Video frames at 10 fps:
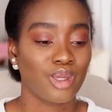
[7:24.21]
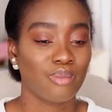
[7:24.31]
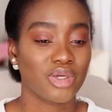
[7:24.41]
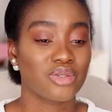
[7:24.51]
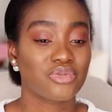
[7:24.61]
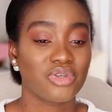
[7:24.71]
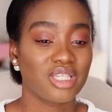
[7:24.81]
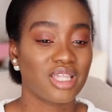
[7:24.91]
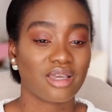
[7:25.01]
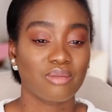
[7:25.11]
Because really
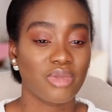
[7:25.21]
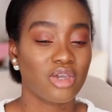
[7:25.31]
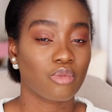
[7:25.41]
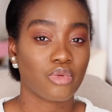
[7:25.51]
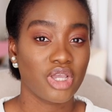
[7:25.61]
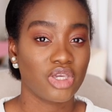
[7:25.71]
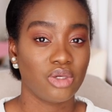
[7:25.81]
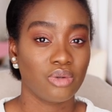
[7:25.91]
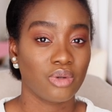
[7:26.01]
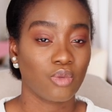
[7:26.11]
that can make or break you